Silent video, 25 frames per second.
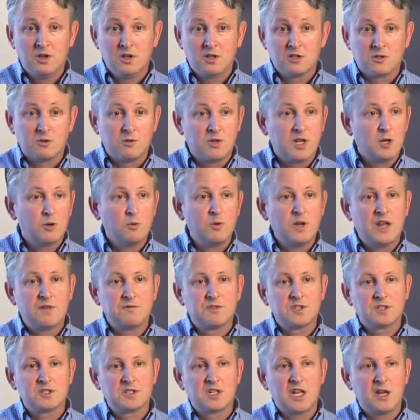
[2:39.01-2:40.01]
So here we have
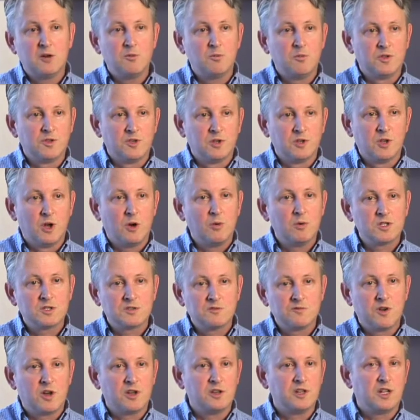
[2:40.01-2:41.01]
the state with the lowest
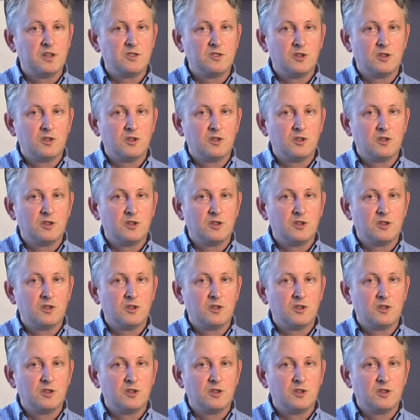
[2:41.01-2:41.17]
funding,